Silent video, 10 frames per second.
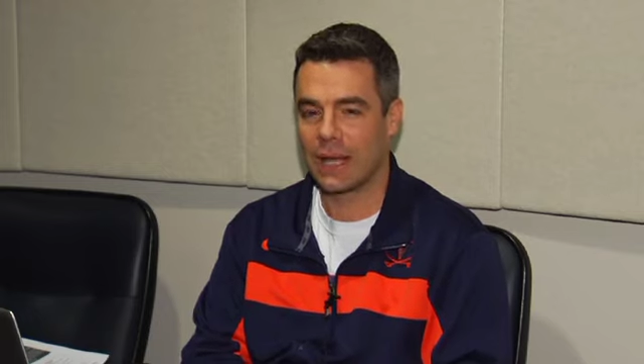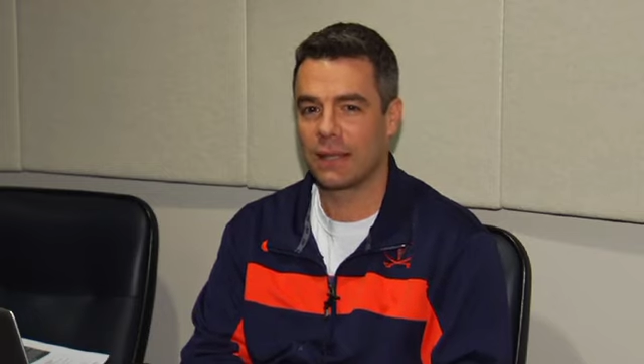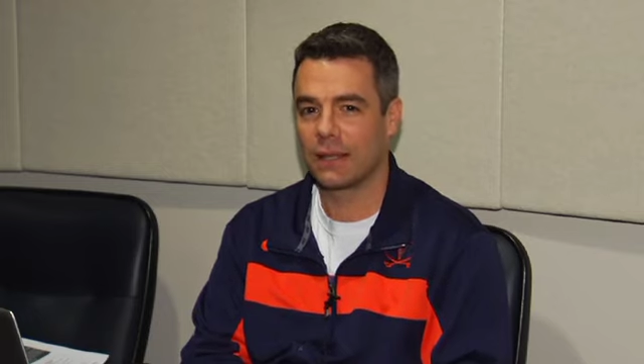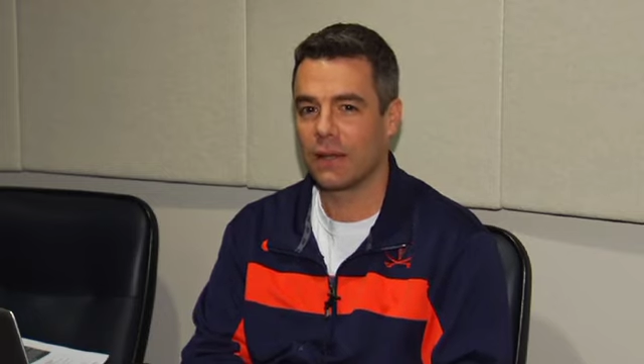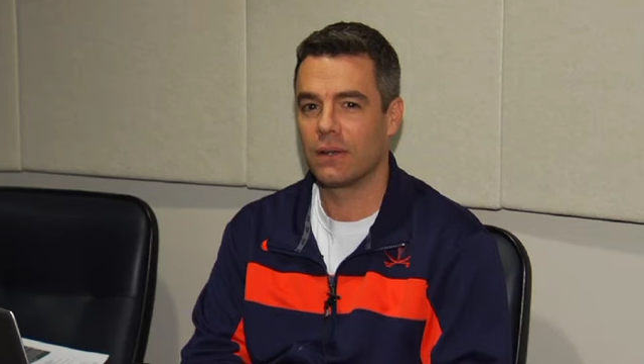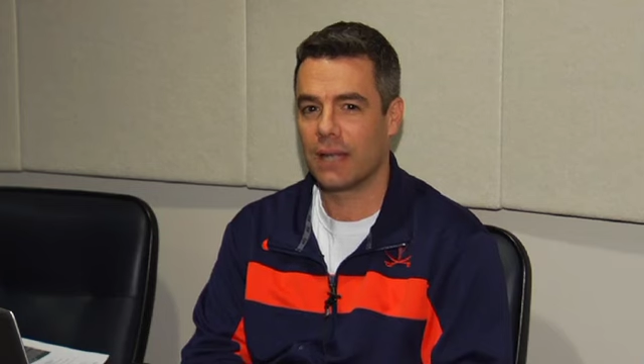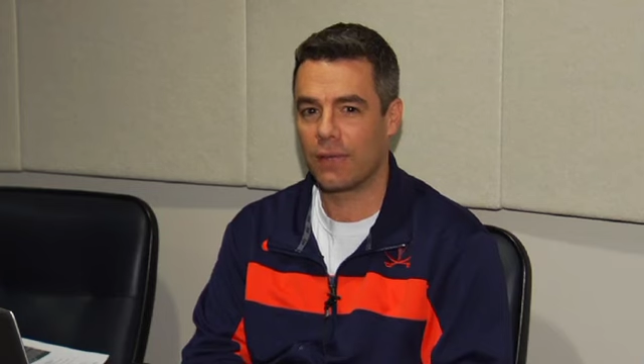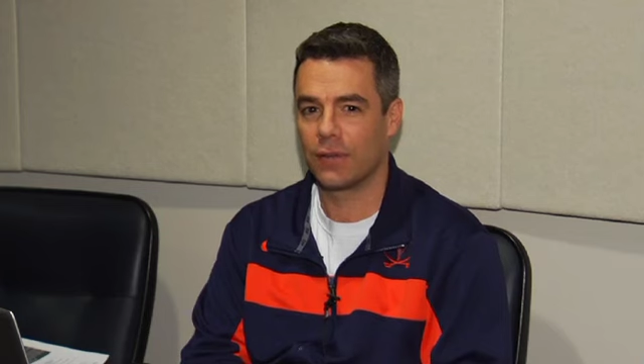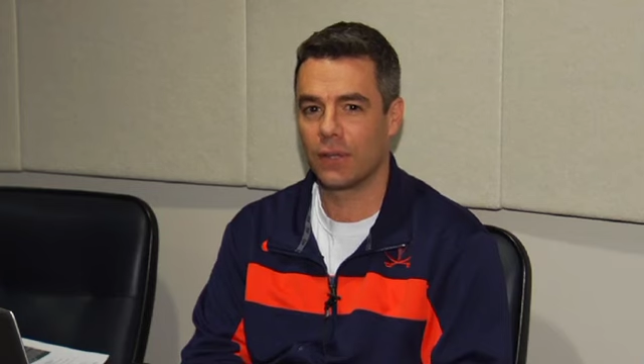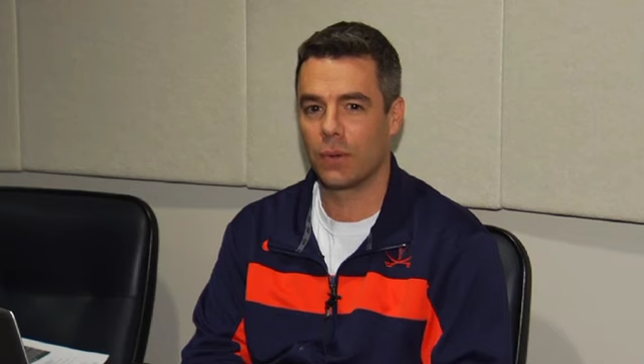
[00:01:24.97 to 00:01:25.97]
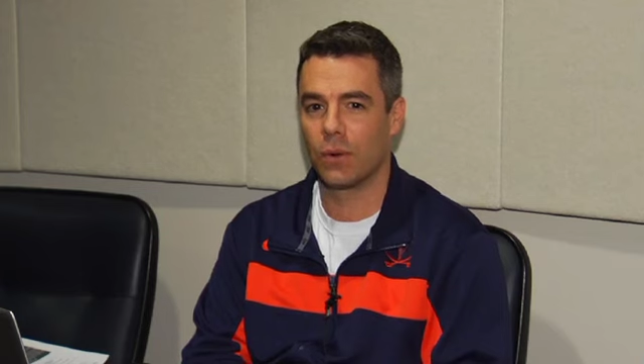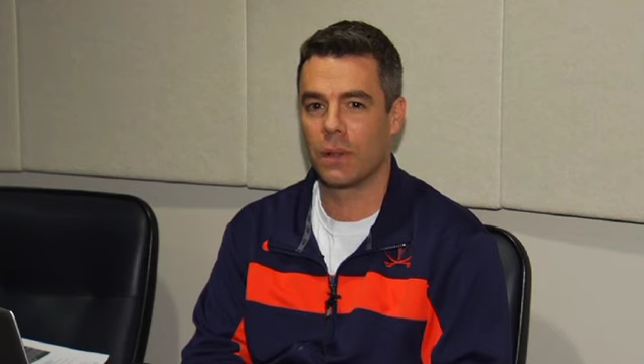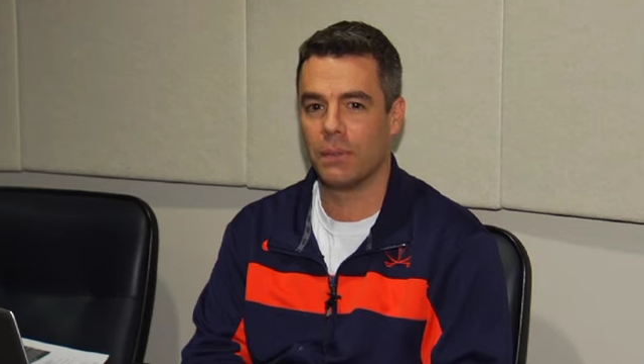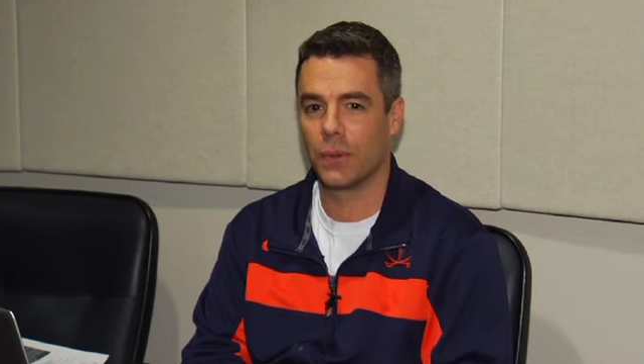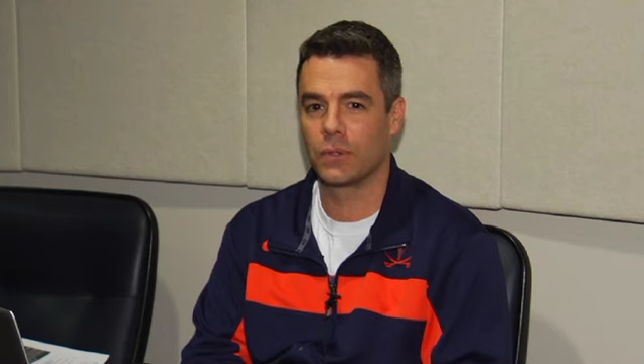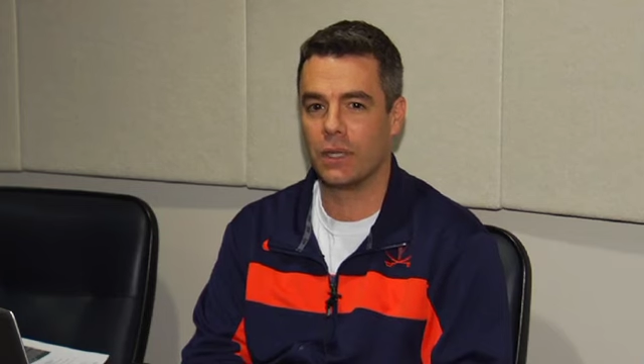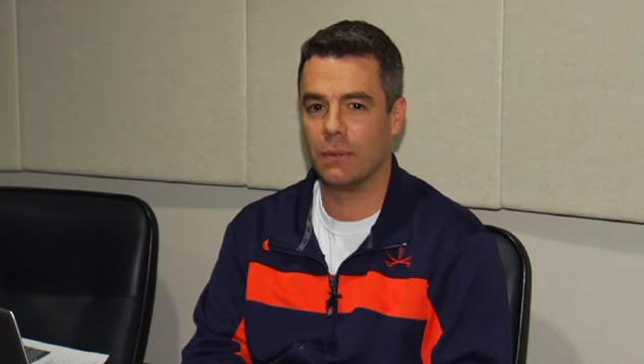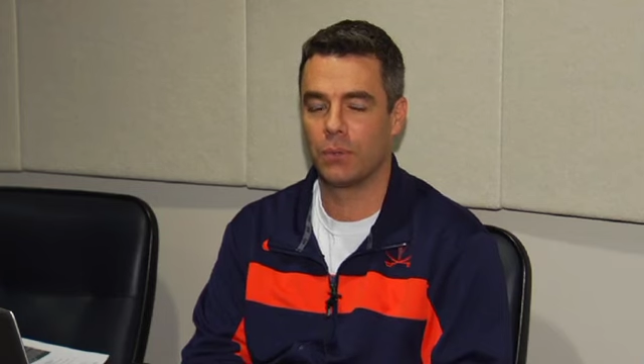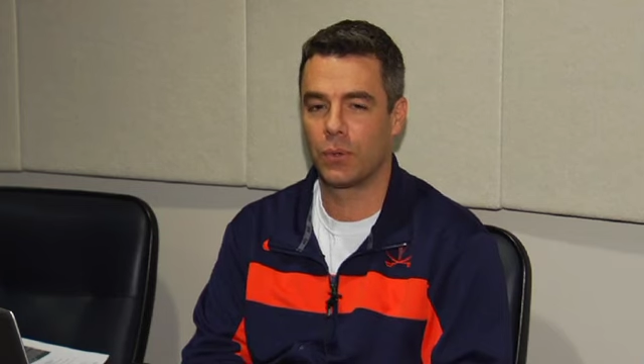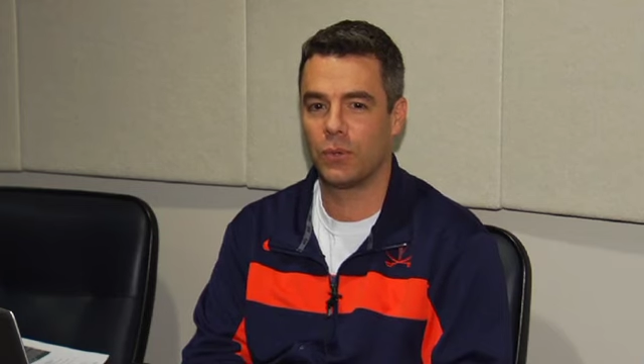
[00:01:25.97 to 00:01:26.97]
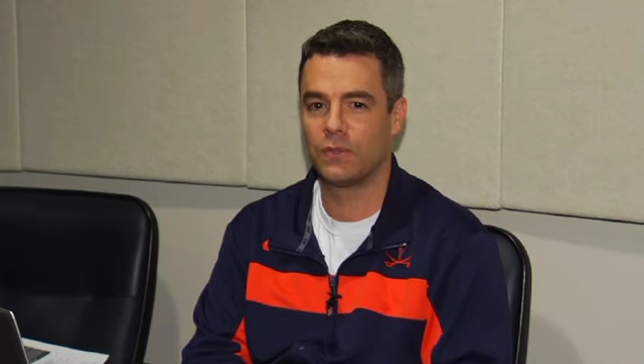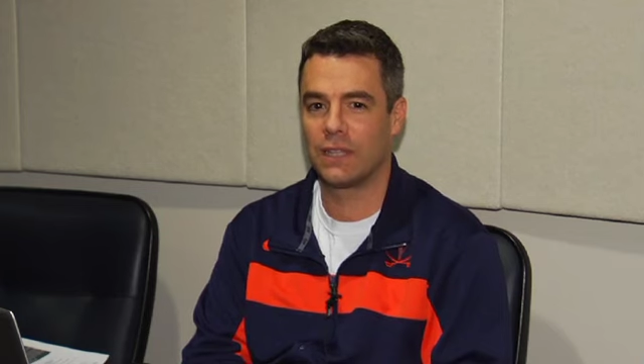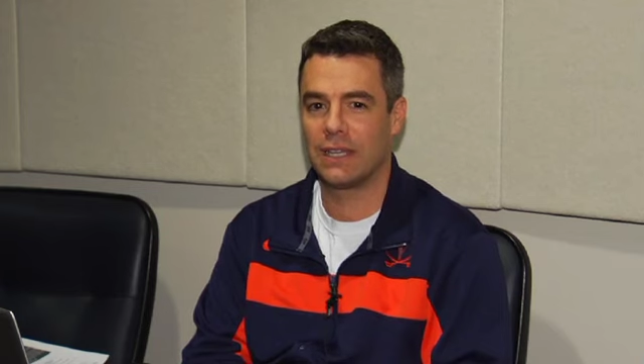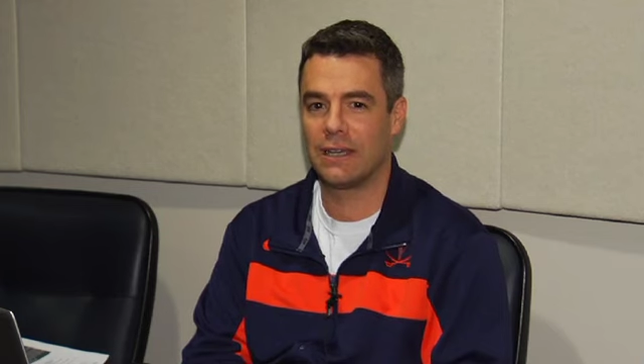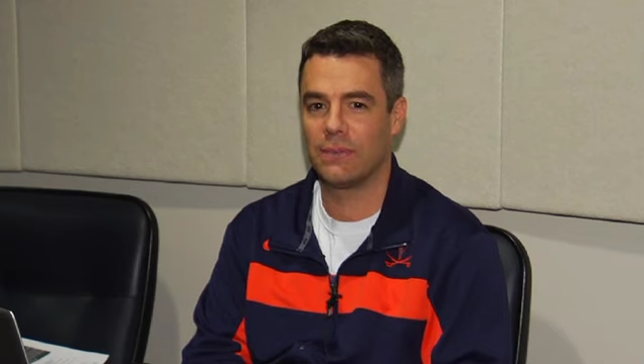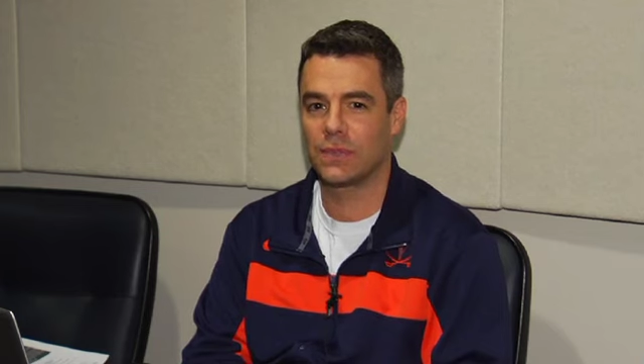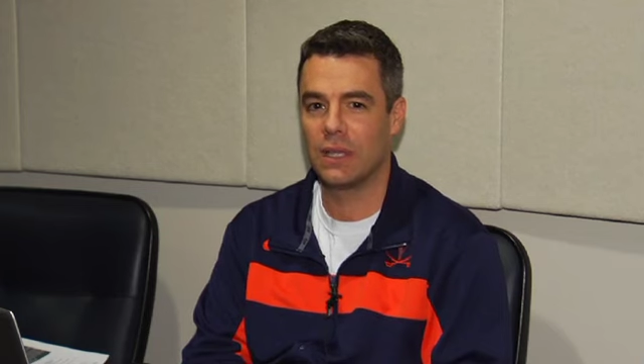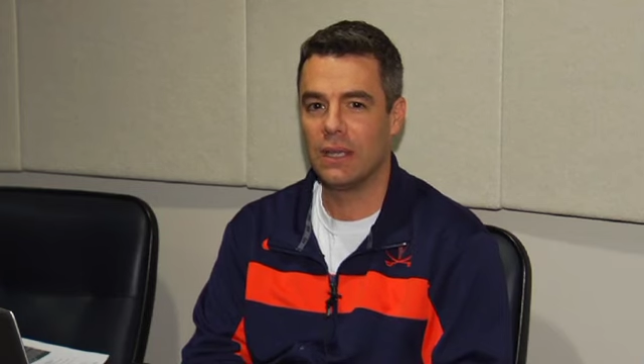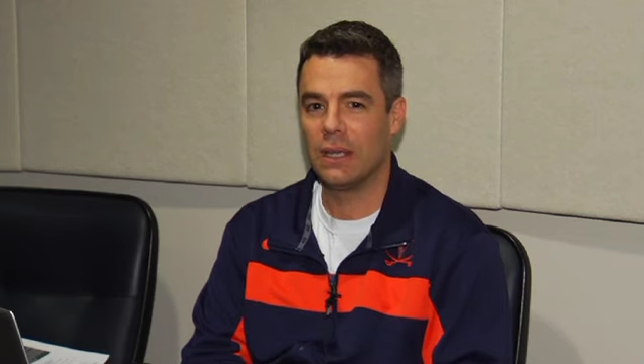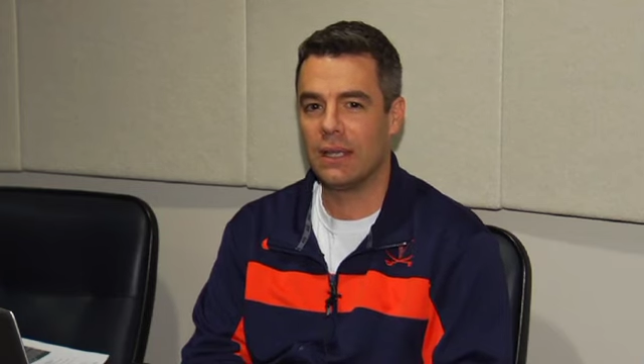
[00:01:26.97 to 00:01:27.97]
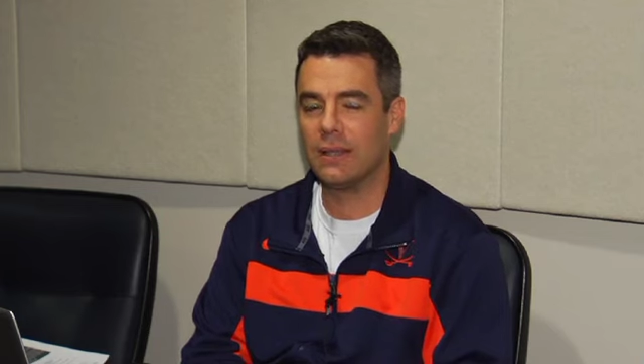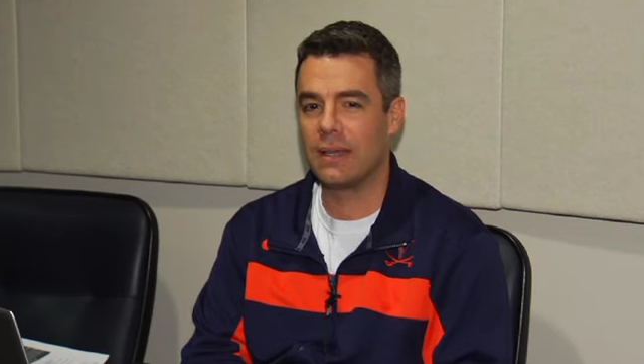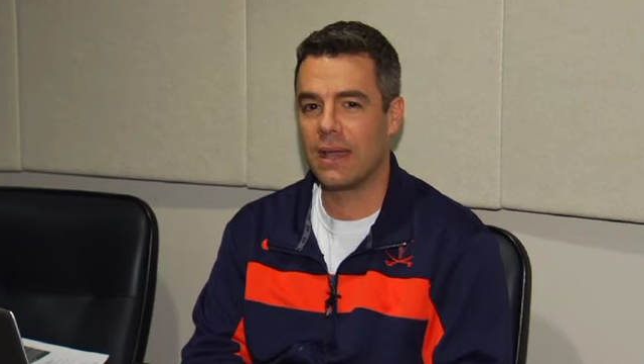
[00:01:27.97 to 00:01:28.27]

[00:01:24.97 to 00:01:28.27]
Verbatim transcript: I think they're definitely one of the most improved teams in the